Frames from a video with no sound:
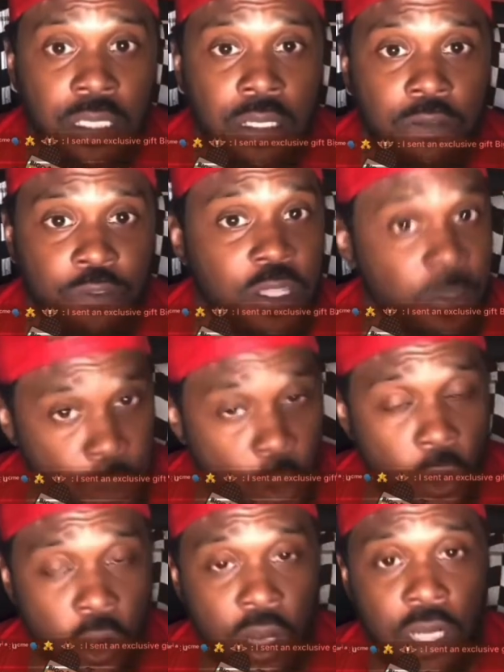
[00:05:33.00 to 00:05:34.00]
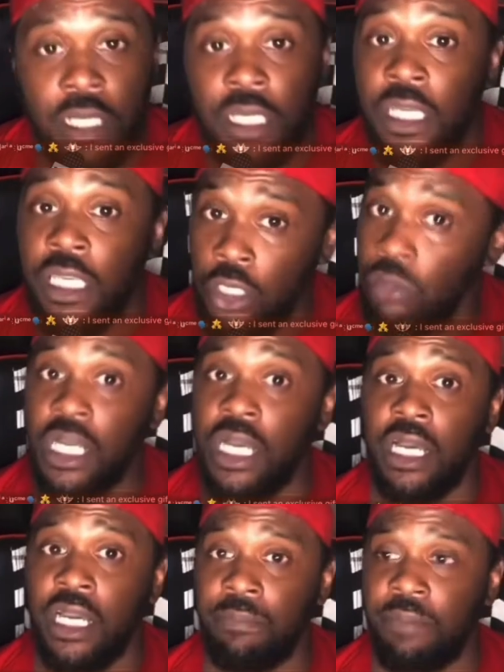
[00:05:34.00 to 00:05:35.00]
for the poor, you
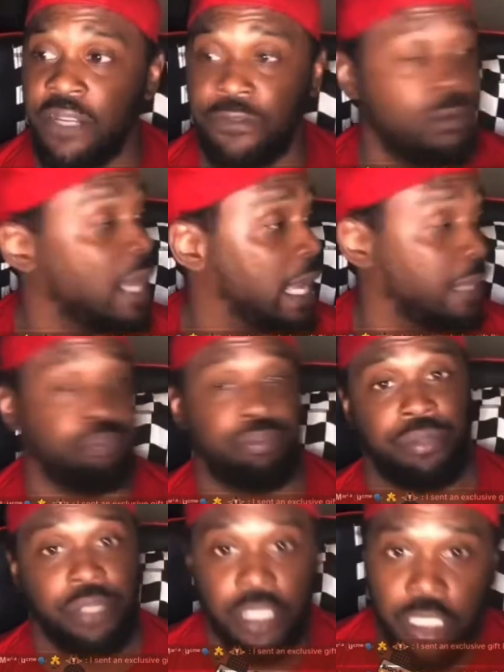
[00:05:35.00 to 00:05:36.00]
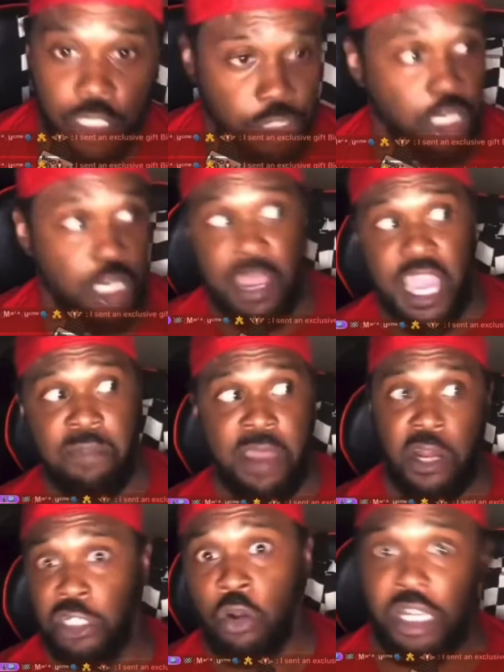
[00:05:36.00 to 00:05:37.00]
good. But if you like, you should have made
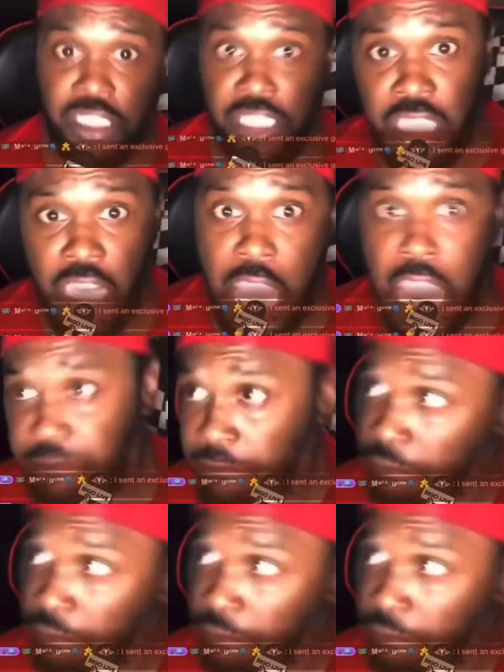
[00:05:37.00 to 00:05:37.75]
better choices in your life.